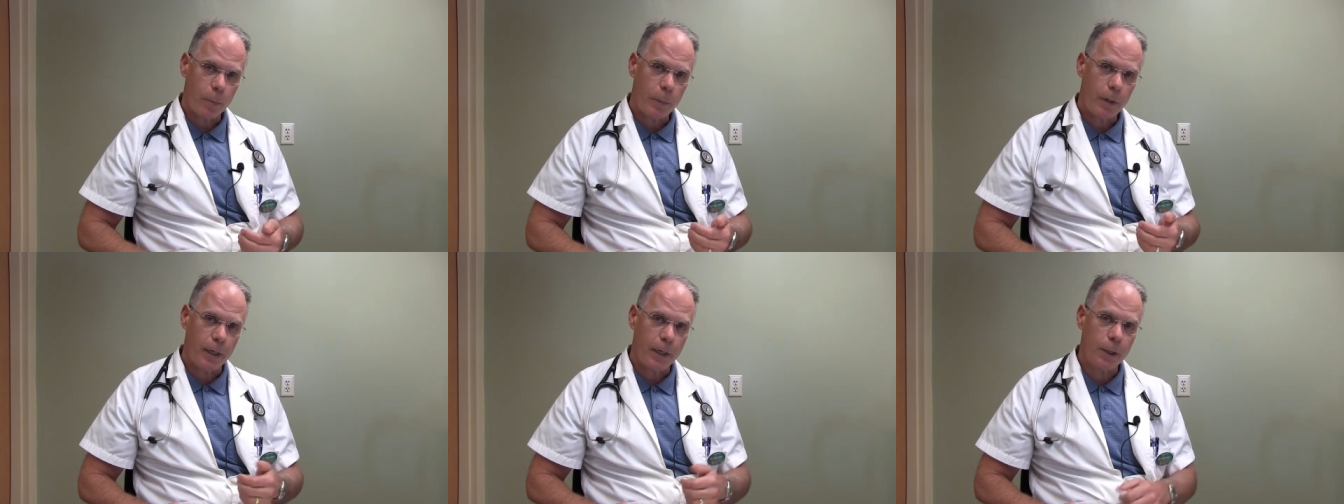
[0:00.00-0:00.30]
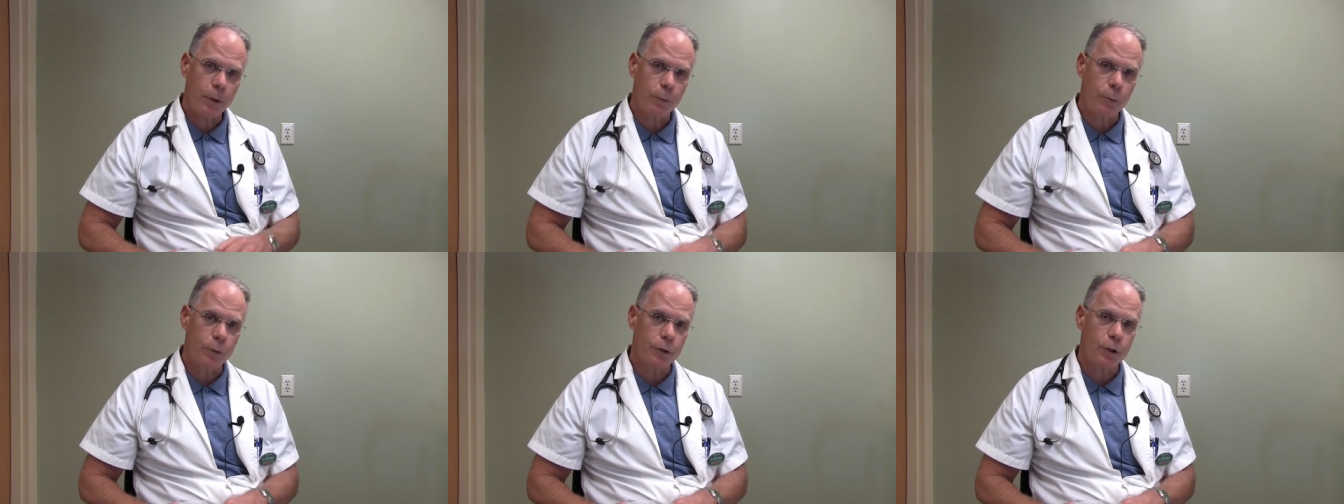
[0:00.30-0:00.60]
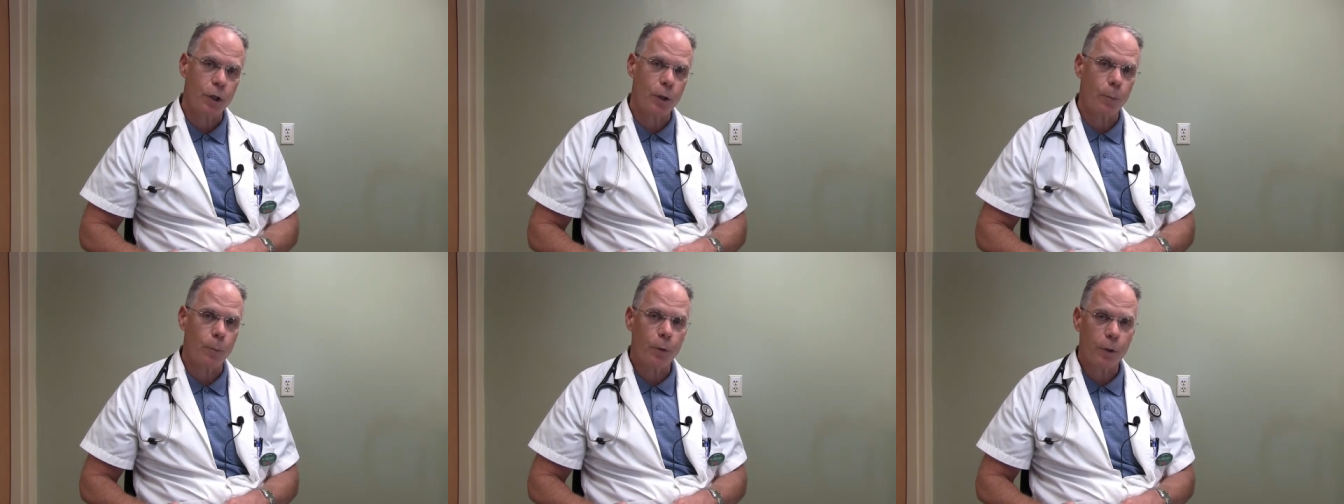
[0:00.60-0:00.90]
a pet who is
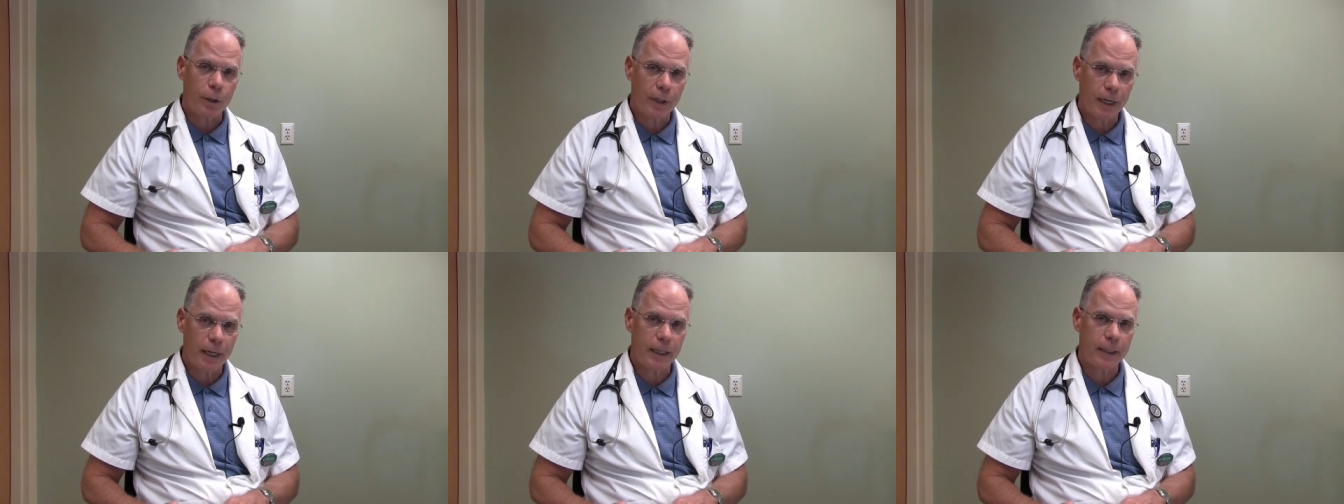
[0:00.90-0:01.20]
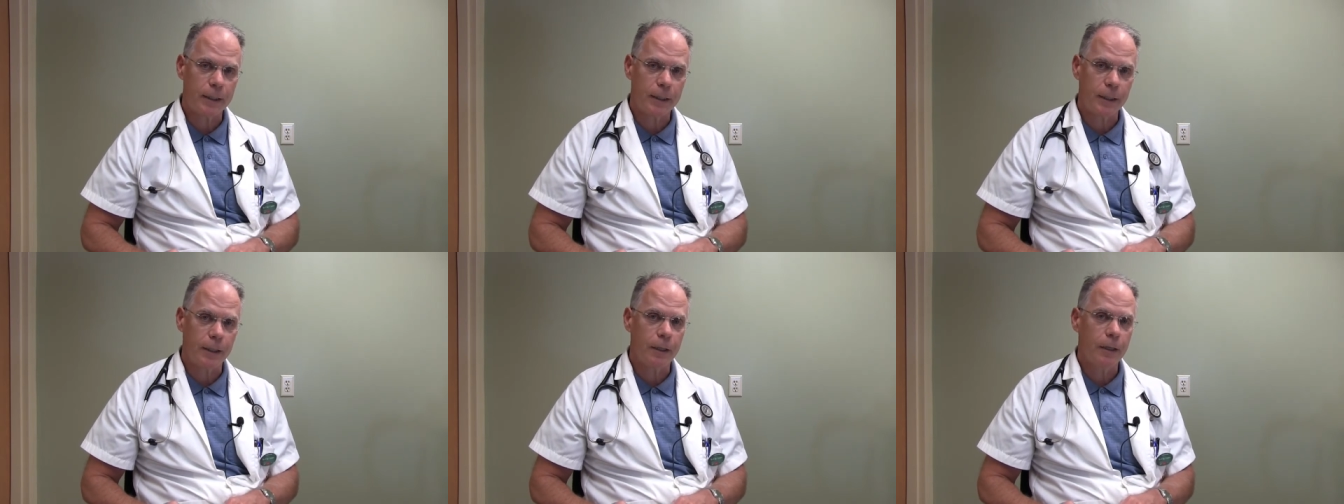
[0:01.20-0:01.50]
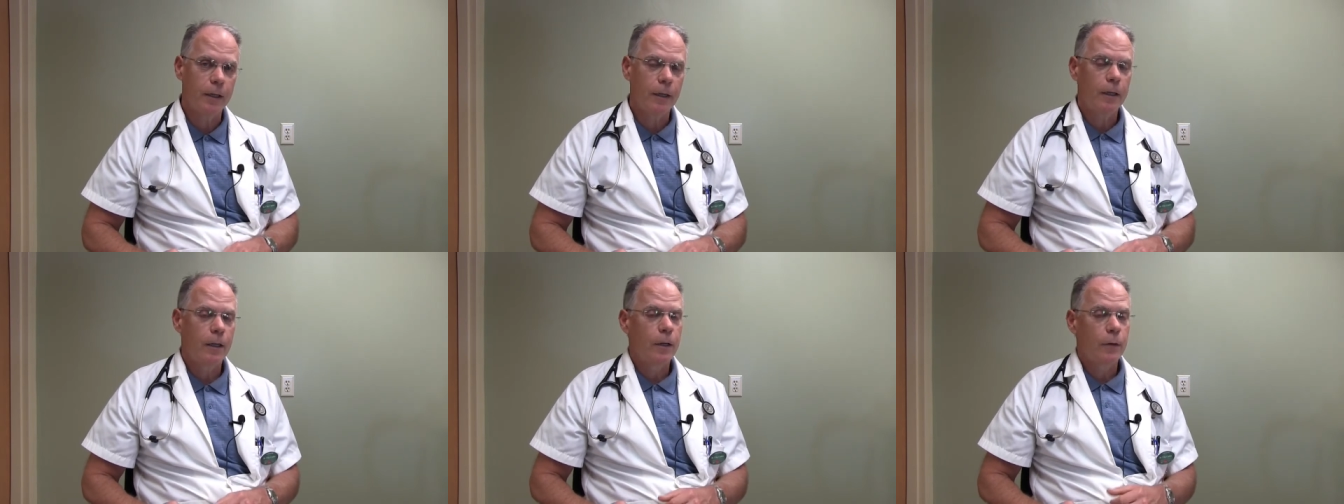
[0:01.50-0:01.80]
unprotected
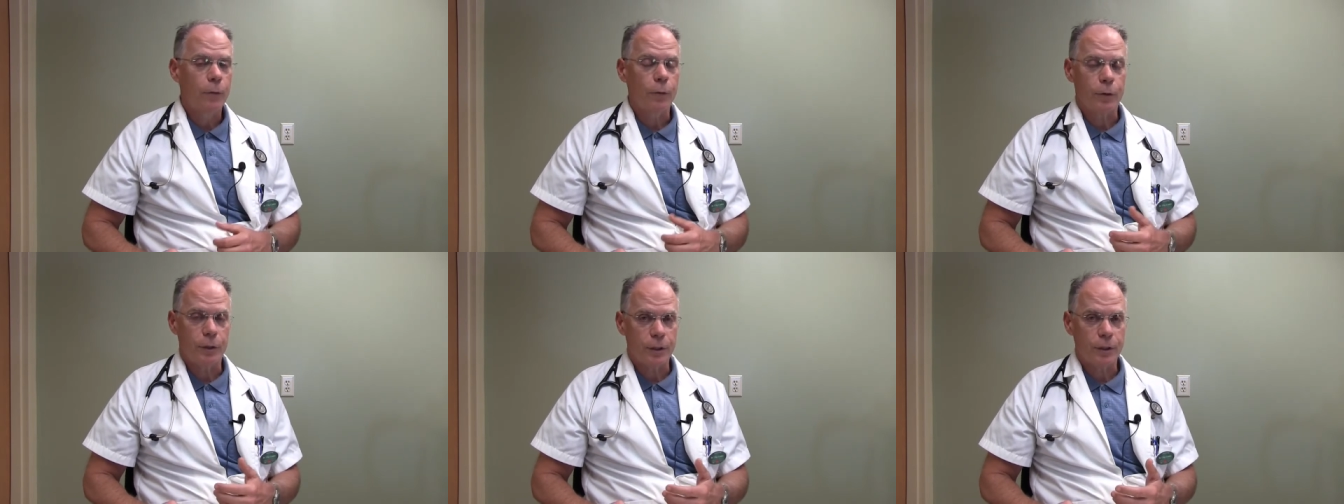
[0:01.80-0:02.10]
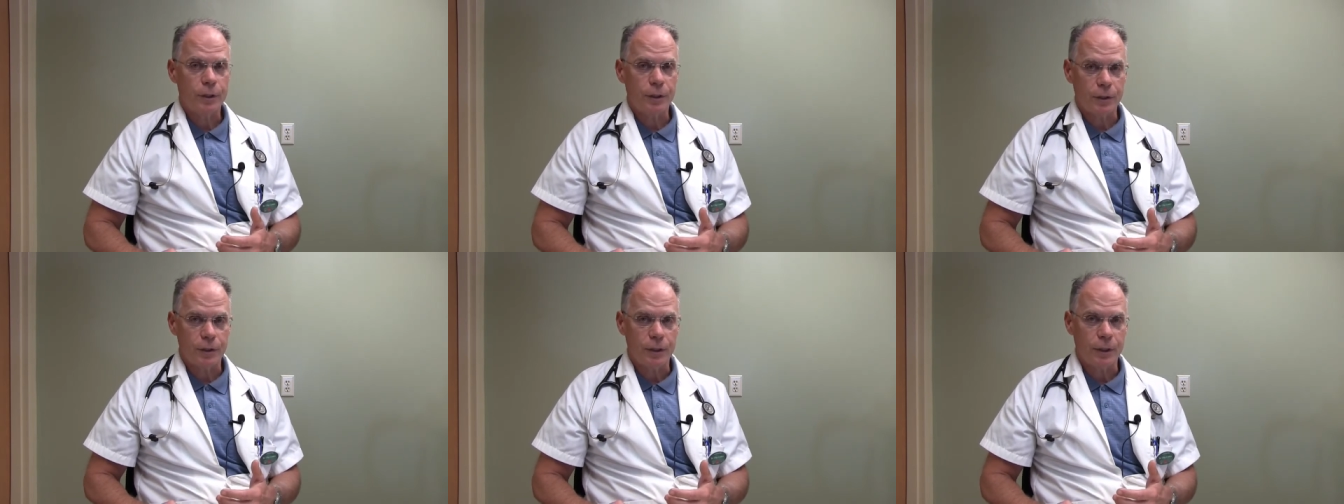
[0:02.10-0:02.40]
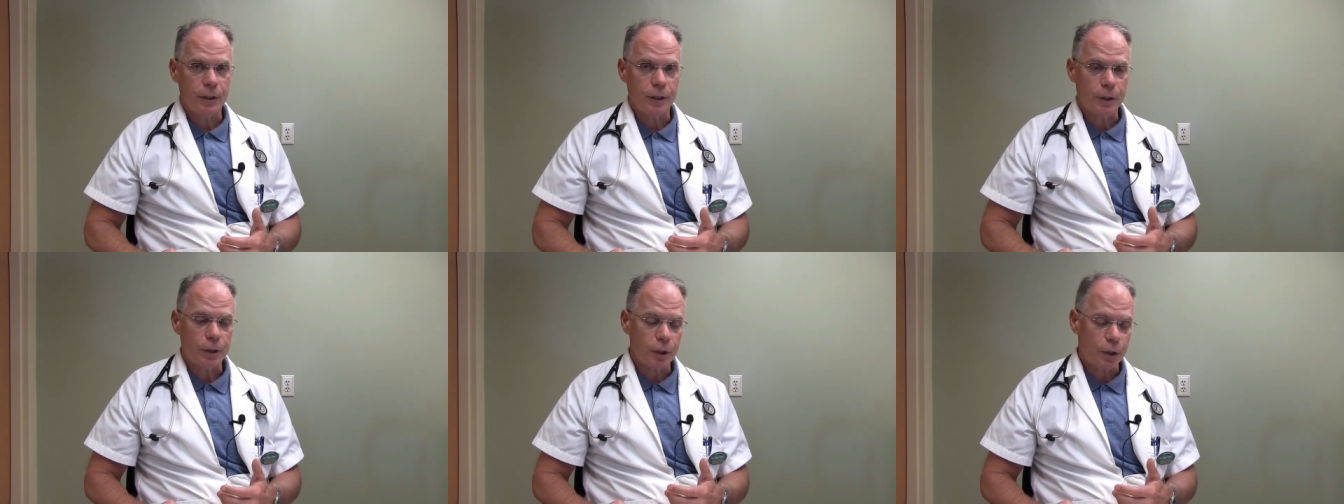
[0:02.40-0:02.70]
for this
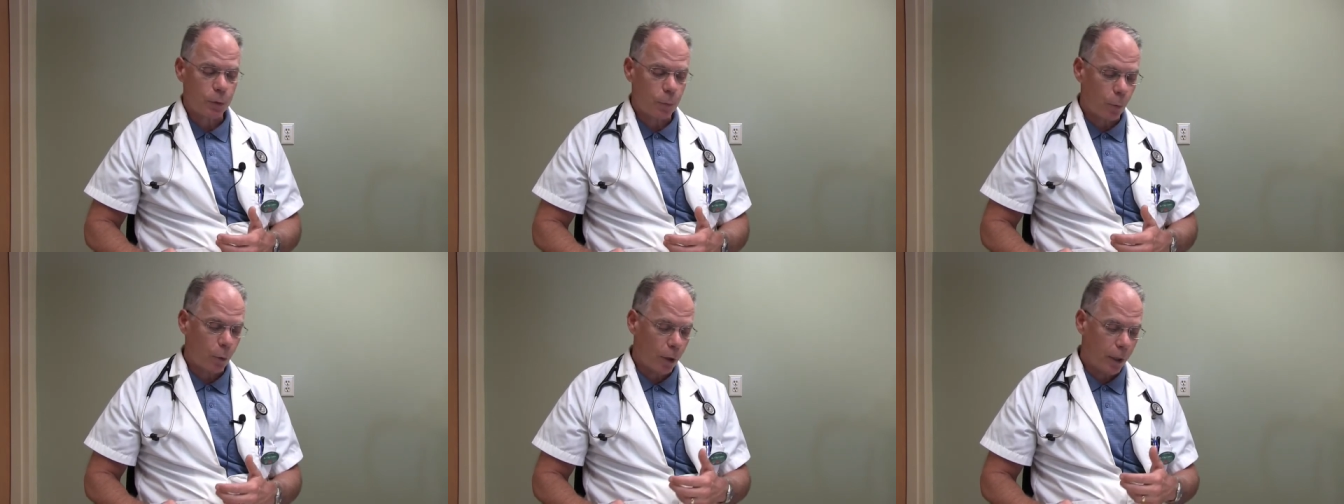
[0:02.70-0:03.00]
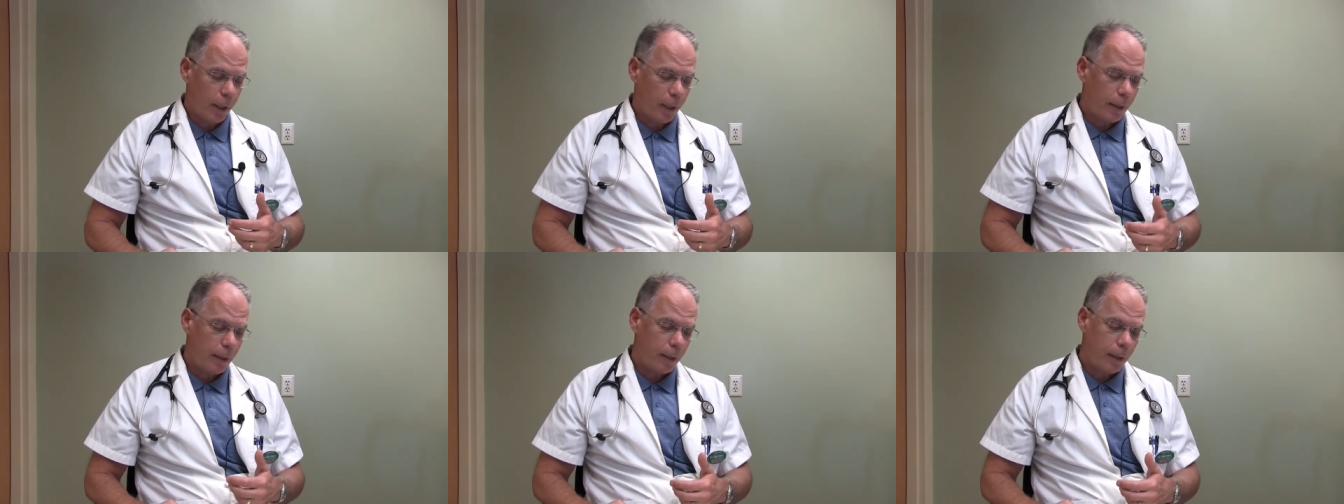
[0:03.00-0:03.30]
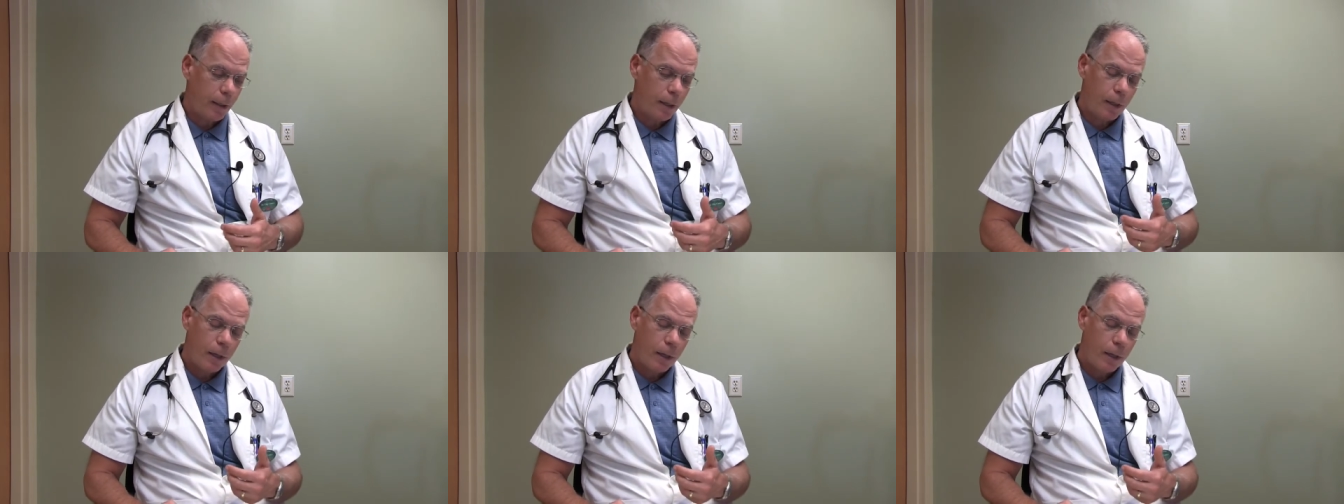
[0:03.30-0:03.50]
disease to spread.